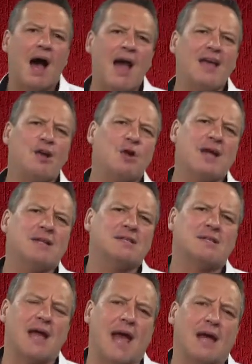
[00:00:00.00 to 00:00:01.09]
I don't
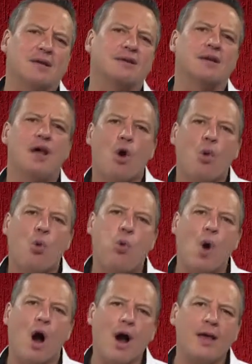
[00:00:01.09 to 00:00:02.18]
understand
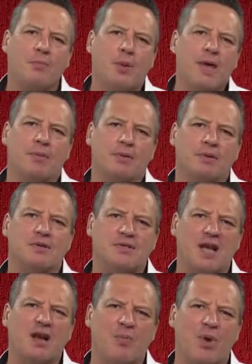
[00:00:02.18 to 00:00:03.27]
why people
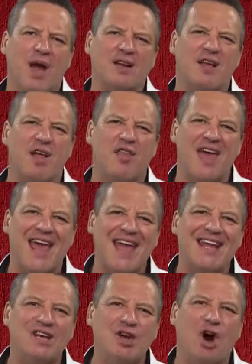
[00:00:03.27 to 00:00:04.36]
celebrate the
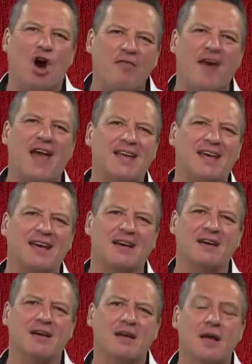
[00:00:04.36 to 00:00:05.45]
end of a
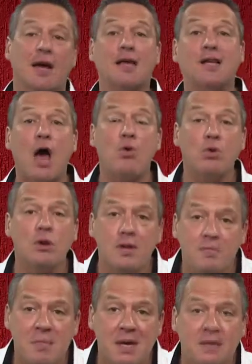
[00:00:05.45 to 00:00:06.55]
year. It
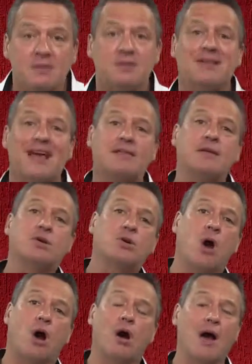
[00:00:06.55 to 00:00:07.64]
only means that the
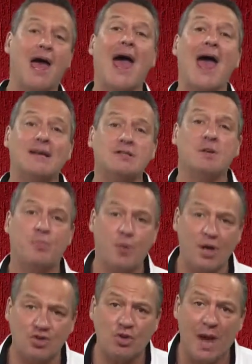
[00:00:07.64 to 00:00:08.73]
car has
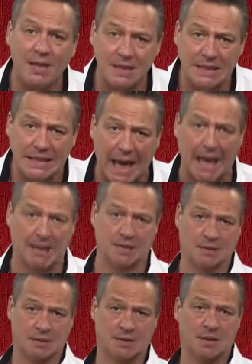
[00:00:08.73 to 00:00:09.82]
depreciated again.
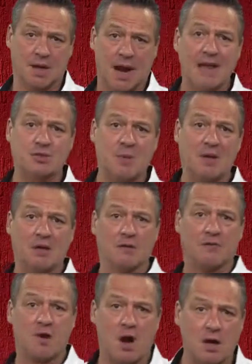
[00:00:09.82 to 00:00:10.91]
And speaking
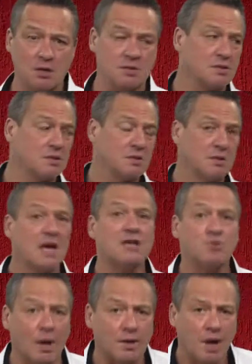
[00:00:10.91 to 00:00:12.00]
of cars,
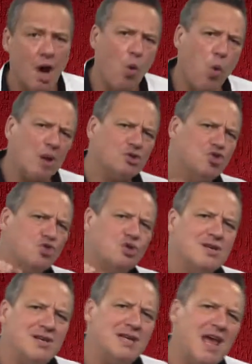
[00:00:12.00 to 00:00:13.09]
guess what? One
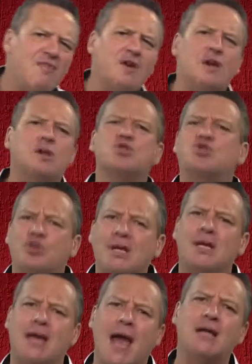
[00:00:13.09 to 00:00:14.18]
should never
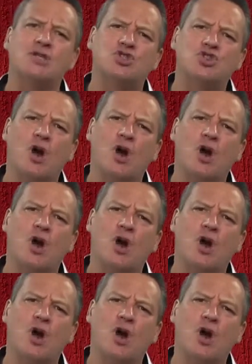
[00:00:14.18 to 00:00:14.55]
drink and